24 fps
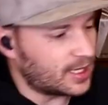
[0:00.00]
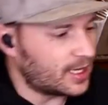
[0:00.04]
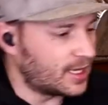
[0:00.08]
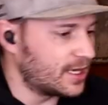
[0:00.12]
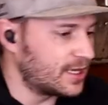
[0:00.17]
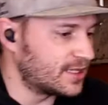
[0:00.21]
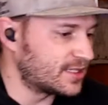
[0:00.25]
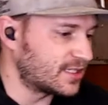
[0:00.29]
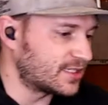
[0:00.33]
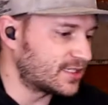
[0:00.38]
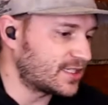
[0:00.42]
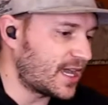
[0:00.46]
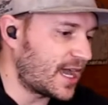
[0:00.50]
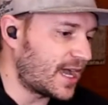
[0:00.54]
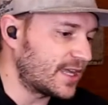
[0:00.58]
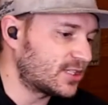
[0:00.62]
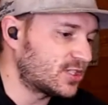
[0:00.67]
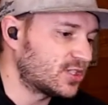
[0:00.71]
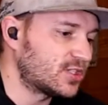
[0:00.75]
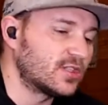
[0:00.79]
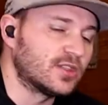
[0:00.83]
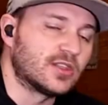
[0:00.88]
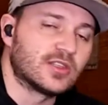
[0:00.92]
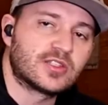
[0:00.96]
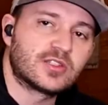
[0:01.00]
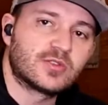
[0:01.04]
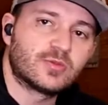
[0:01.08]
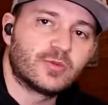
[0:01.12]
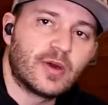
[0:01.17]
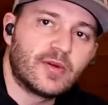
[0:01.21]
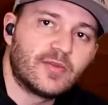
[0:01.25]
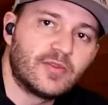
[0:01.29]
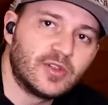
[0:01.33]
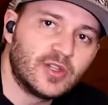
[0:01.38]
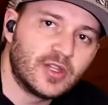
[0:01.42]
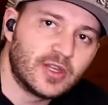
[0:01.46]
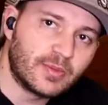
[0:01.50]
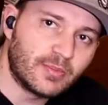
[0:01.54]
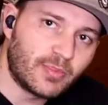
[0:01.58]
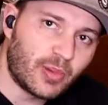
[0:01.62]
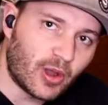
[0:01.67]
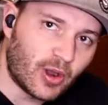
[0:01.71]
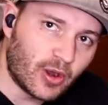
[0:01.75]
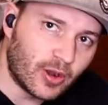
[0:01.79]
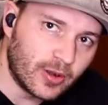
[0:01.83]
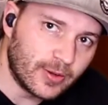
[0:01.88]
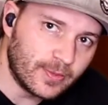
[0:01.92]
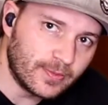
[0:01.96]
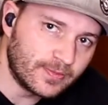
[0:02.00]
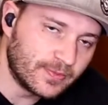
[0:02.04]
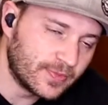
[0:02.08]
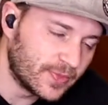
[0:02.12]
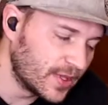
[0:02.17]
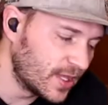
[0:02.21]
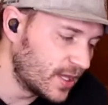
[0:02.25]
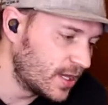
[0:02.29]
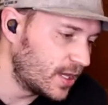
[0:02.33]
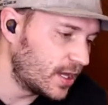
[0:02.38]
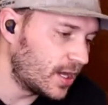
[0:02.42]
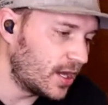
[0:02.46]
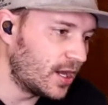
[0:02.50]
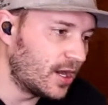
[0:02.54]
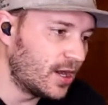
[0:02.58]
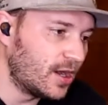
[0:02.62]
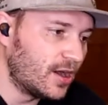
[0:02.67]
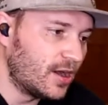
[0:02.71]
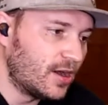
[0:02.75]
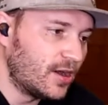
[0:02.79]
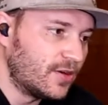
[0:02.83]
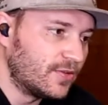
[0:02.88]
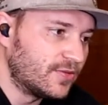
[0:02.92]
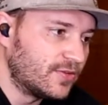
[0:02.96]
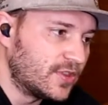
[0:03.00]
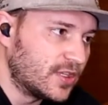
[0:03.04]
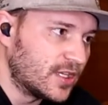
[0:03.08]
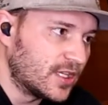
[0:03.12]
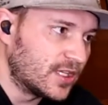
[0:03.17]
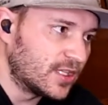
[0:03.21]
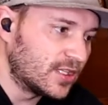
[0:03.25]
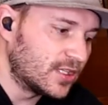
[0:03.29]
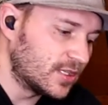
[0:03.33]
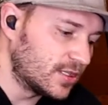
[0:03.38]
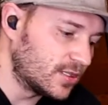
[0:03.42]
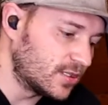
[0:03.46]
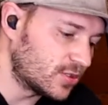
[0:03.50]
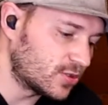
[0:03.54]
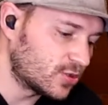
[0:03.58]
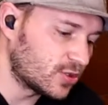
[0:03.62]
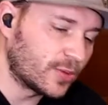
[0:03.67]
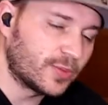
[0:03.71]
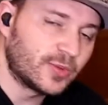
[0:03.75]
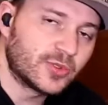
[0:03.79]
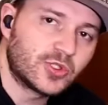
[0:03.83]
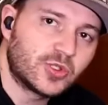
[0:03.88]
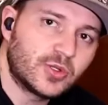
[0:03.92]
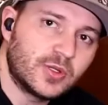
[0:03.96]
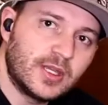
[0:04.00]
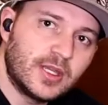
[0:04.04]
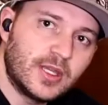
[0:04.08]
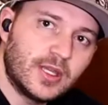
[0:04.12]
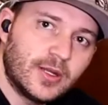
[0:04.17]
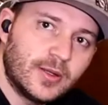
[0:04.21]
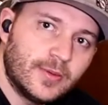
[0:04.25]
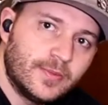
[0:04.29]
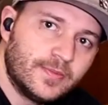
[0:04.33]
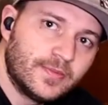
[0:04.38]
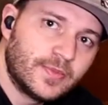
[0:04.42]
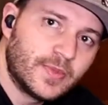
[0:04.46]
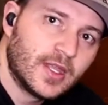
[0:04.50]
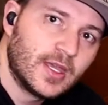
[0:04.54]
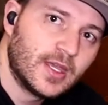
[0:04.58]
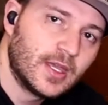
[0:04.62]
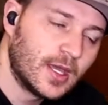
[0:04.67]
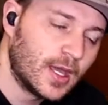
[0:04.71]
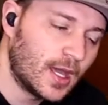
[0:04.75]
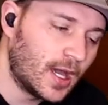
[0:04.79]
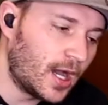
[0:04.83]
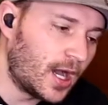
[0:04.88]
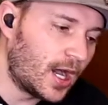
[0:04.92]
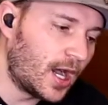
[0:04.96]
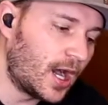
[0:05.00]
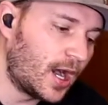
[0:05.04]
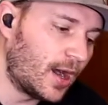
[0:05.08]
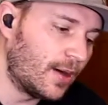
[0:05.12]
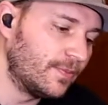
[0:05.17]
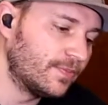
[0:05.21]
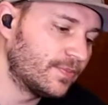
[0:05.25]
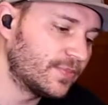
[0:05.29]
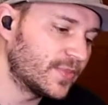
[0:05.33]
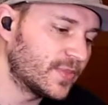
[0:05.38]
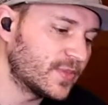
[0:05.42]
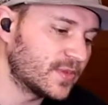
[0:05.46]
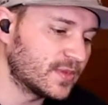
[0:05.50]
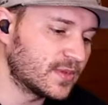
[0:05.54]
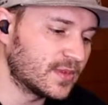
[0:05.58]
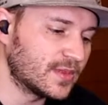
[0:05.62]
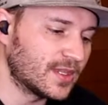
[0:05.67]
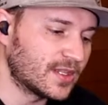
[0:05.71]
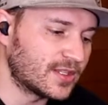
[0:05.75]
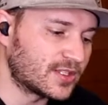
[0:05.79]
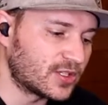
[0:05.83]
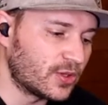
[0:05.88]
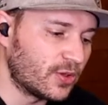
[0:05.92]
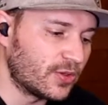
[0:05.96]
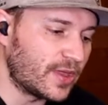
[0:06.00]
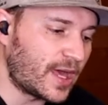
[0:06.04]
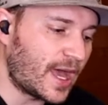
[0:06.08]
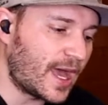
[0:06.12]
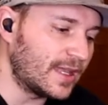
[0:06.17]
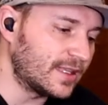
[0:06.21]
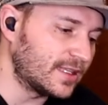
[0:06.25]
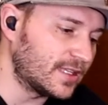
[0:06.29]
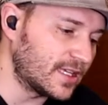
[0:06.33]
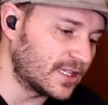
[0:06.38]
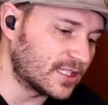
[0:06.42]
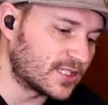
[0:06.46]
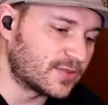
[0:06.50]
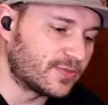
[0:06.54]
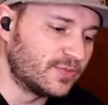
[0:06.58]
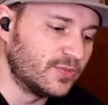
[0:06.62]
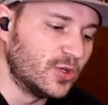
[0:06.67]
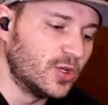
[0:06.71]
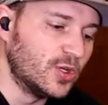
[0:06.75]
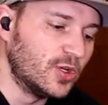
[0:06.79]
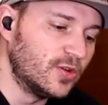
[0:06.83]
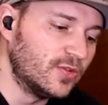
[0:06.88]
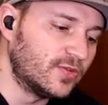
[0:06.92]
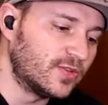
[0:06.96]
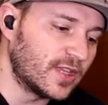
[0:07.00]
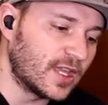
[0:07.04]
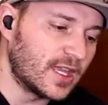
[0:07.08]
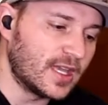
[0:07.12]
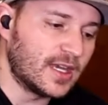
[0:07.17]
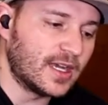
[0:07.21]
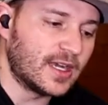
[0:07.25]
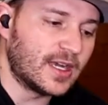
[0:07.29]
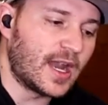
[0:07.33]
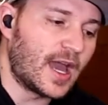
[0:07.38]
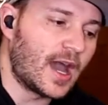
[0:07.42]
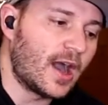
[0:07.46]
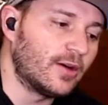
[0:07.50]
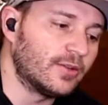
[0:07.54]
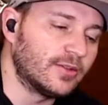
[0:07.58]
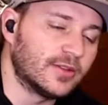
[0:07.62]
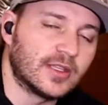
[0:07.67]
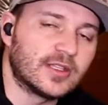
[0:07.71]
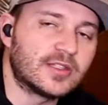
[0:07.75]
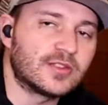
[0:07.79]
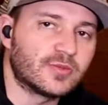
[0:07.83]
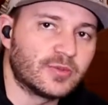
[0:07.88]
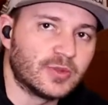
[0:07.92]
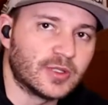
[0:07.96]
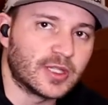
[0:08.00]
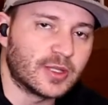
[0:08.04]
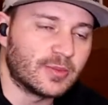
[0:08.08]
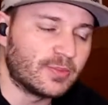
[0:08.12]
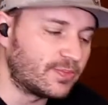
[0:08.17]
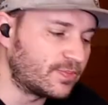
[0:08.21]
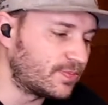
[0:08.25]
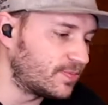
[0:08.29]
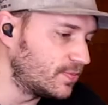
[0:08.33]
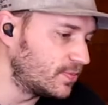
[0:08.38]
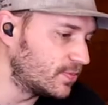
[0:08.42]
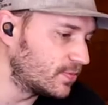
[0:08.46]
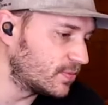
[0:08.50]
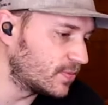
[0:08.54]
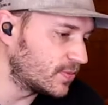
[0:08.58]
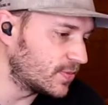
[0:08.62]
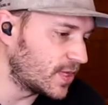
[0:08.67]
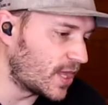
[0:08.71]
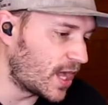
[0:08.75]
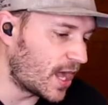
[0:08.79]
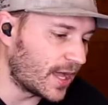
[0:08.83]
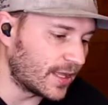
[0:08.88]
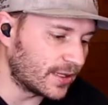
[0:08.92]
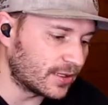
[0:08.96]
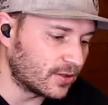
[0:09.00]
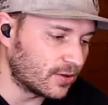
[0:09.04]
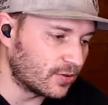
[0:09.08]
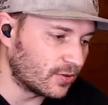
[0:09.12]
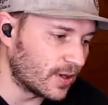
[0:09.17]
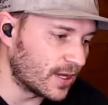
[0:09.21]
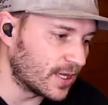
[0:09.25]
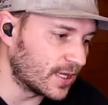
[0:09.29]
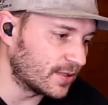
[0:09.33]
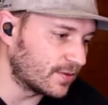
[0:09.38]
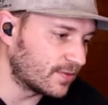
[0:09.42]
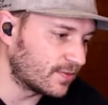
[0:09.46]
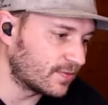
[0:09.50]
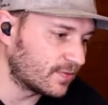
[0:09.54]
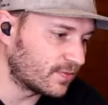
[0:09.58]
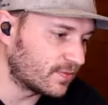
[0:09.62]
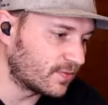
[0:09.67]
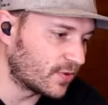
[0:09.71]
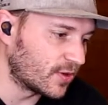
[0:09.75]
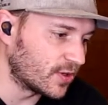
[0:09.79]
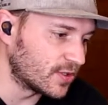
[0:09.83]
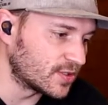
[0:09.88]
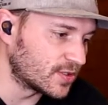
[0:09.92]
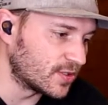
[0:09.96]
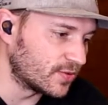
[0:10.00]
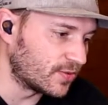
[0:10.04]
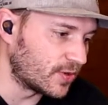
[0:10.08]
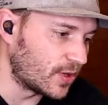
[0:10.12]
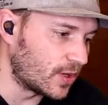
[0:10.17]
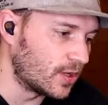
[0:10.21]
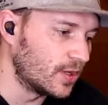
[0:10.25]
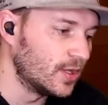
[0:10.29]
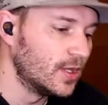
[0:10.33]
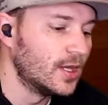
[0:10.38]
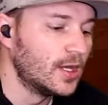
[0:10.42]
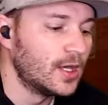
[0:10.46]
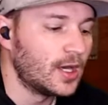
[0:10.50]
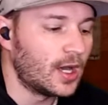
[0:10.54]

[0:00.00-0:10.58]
is attached to the swiveling part of the triple tree here. So that gets moved in and out, and it's really not great, first of all.